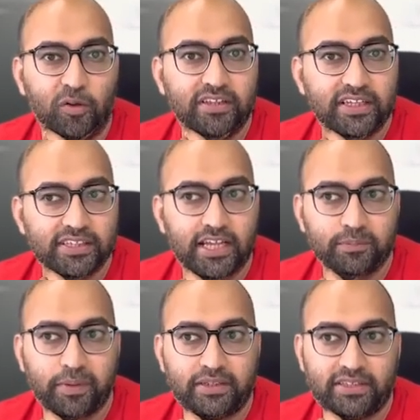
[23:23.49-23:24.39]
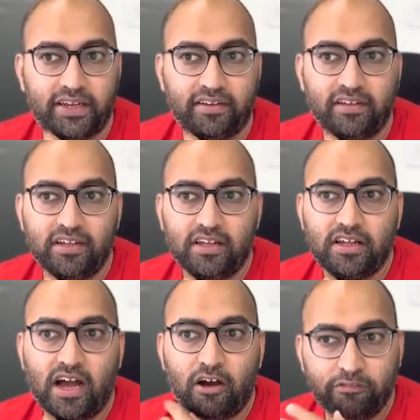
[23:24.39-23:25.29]
these aspects and
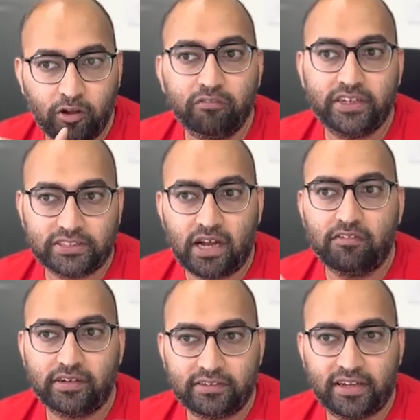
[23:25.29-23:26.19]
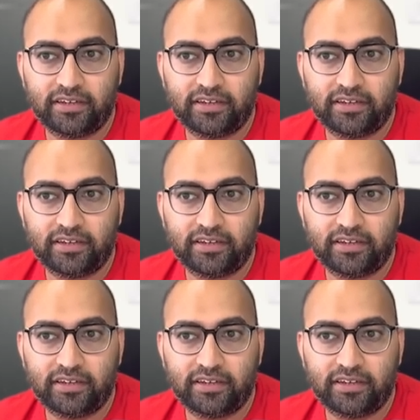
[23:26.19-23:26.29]
how you have discovered